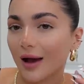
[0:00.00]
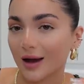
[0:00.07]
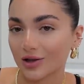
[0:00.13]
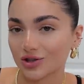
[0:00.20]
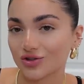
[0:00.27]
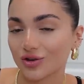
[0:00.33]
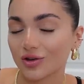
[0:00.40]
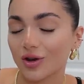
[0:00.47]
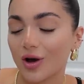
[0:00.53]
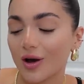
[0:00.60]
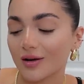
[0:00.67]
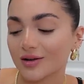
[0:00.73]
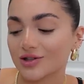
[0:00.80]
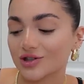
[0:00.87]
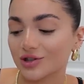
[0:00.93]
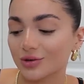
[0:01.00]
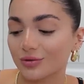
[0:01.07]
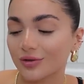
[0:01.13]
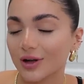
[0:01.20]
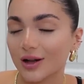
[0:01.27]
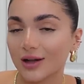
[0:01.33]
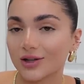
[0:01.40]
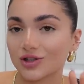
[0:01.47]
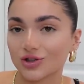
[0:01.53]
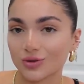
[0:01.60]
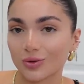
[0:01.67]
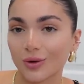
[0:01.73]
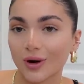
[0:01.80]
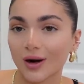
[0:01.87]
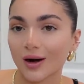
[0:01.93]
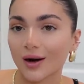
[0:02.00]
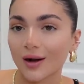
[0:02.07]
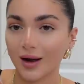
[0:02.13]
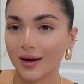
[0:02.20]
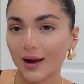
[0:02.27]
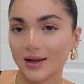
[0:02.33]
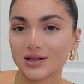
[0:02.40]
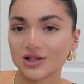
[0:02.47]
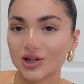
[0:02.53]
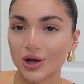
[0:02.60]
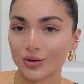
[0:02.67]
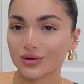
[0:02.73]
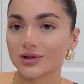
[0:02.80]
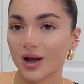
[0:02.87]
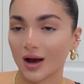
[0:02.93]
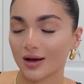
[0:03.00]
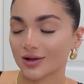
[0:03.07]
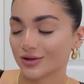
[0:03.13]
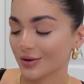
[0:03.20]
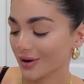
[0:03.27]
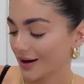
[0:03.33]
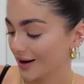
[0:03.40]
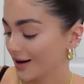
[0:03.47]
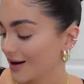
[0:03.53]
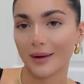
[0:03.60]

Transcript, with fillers: extra long to really ensure a nice nose contour.